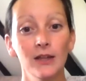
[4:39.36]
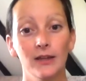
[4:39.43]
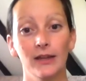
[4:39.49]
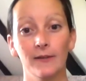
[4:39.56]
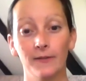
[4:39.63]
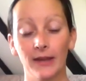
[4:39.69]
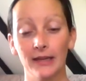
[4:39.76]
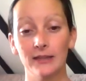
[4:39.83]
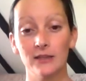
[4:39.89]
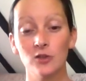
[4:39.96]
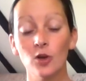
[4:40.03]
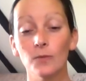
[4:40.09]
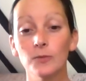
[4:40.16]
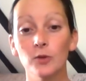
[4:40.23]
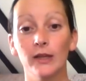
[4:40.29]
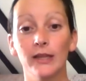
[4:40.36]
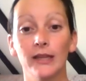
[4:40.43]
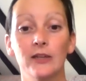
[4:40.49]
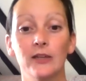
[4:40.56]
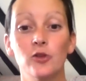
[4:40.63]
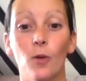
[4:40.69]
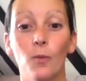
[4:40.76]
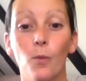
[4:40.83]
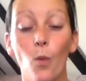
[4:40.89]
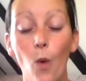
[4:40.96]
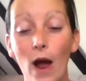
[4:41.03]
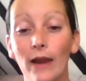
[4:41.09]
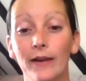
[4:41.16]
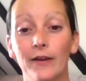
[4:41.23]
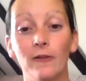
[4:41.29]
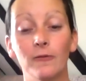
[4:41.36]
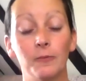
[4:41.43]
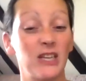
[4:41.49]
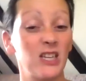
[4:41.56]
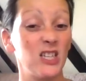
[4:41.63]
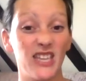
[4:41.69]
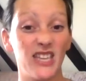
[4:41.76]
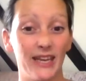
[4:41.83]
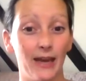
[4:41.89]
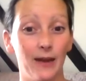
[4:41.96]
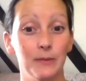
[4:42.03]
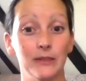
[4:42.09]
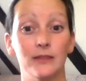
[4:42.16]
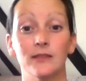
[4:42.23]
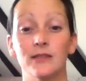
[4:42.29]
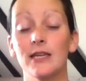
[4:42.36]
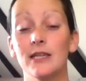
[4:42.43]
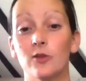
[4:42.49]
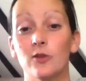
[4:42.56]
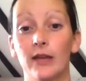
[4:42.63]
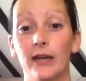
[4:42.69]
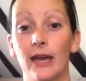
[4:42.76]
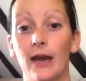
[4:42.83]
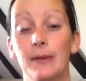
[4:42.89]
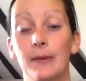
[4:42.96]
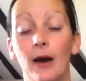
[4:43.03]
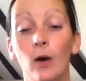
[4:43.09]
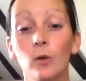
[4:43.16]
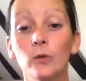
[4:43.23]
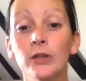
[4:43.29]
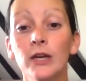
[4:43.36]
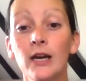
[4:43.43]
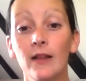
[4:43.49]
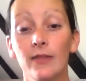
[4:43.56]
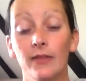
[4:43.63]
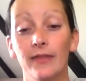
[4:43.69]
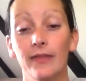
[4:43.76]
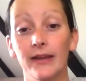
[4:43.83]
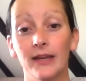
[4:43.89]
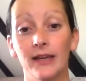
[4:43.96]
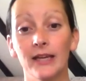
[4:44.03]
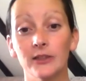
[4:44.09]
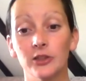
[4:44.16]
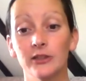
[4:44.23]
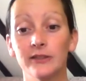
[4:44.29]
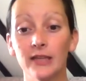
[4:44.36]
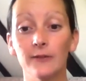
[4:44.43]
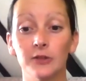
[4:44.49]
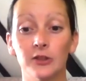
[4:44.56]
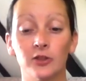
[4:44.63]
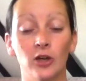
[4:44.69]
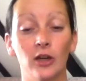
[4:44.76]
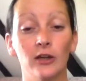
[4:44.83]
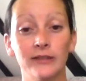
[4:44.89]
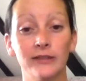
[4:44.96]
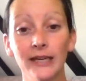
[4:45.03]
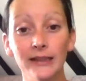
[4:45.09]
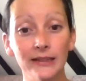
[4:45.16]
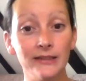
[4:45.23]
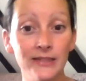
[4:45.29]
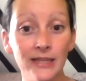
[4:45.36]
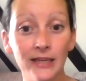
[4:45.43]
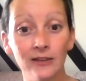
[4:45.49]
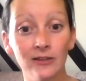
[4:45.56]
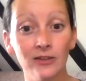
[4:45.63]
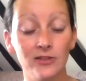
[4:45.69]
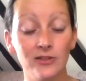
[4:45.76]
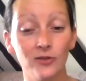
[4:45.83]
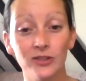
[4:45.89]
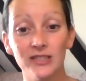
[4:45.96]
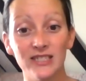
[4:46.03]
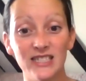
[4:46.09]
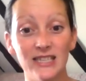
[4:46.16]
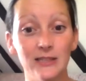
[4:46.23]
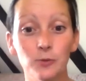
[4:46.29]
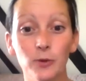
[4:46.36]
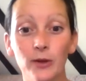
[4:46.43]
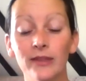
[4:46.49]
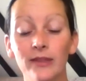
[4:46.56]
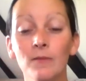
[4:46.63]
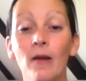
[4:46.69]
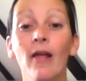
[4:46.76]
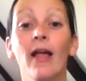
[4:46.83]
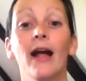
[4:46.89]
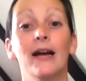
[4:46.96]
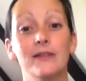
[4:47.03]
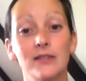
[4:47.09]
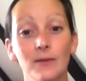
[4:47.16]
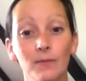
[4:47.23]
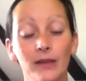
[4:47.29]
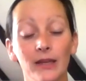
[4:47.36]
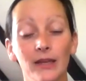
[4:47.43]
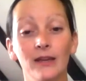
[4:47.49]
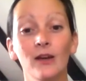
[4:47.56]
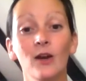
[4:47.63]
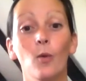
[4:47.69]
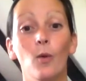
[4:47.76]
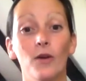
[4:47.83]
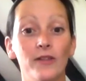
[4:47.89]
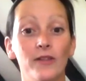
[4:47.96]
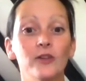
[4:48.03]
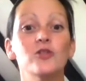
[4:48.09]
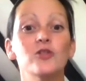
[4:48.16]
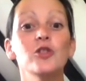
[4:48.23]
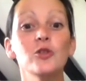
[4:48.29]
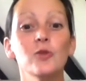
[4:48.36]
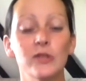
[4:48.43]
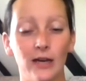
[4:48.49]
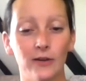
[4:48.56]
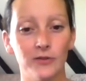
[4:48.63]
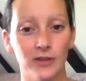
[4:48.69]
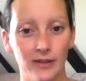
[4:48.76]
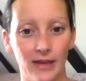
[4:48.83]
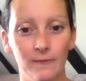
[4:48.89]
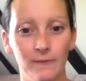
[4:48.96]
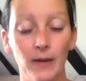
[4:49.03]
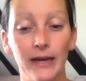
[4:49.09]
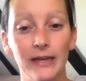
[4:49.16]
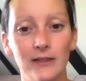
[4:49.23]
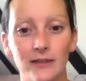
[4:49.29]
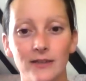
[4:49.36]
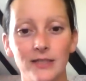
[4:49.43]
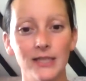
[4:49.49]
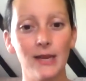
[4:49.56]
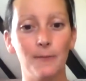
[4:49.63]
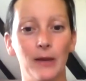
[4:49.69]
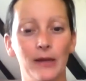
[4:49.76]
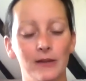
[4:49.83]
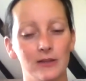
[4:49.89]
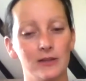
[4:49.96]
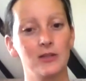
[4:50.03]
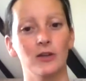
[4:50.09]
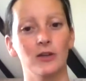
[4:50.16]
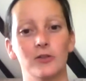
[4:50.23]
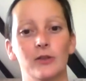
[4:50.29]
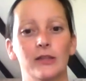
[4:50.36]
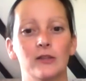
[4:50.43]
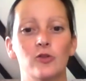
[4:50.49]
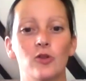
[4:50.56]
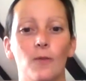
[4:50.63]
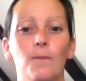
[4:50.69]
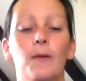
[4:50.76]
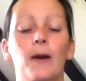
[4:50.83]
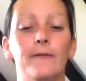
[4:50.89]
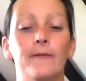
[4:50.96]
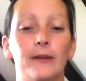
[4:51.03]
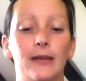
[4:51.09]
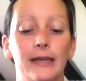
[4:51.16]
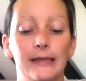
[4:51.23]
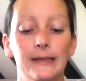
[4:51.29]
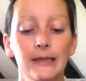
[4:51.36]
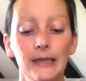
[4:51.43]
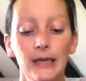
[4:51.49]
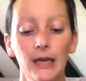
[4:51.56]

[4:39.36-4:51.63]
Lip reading: that if they stop doing their job well enough because they get a bit diseased or they get a bit old, then they can actually self-destruct, take the sickness or the disease with them, and one of those new cells that they've made can slip in and start doing the job perfectly.